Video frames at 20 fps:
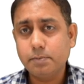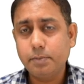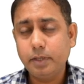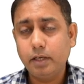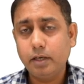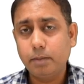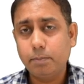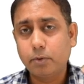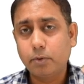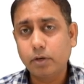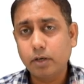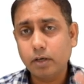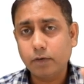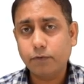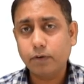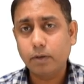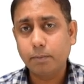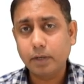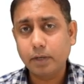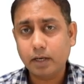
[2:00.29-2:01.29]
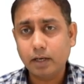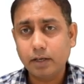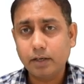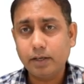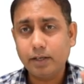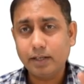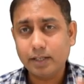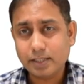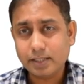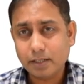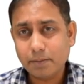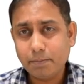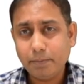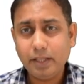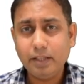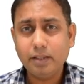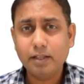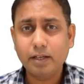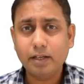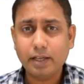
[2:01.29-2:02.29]
being reported from a country. Does it
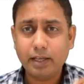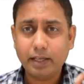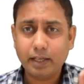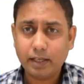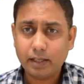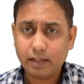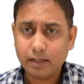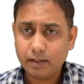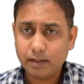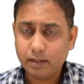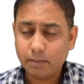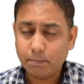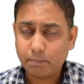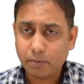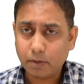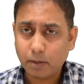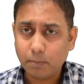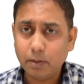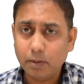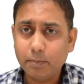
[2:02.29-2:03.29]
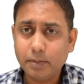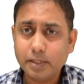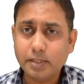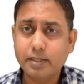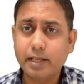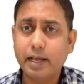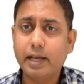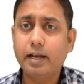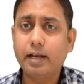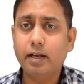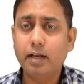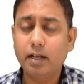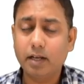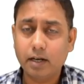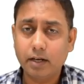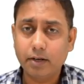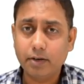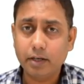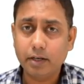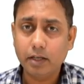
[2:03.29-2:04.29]
mean that the problem is there in a
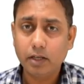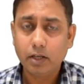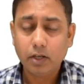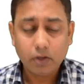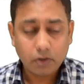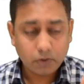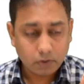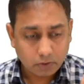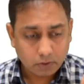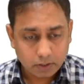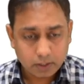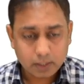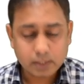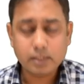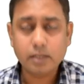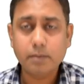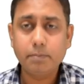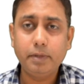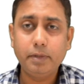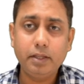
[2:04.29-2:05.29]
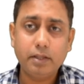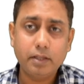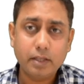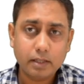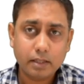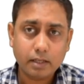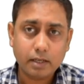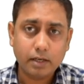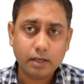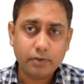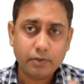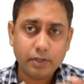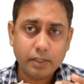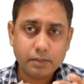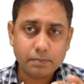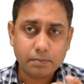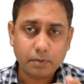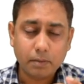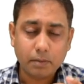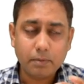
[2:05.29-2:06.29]
country, or does it mean that the country
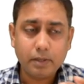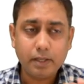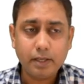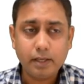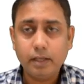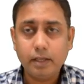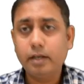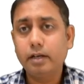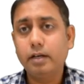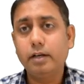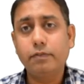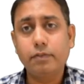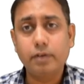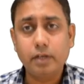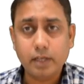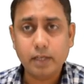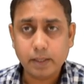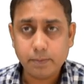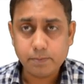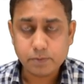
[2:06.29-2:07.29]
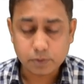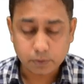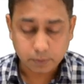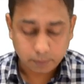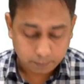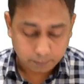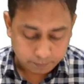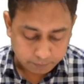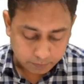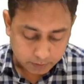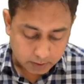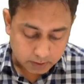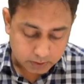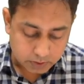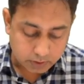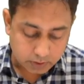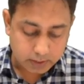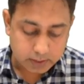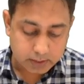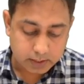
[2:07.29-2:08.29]
is probably in a different time zone?
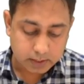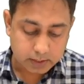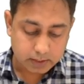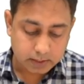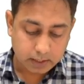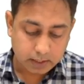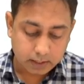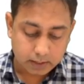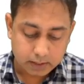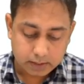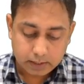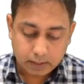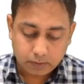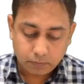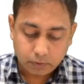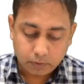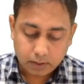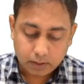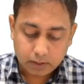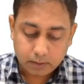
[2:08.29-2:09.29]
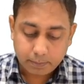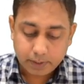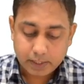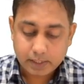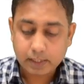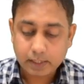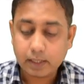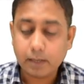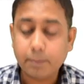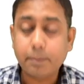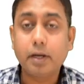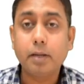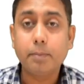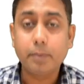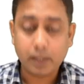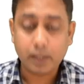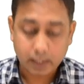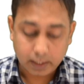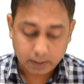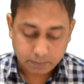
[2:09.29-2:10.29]
So let's just understand what are the basic
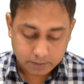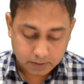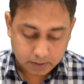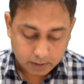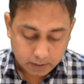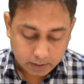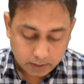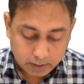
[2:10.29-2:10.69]
epidemic types.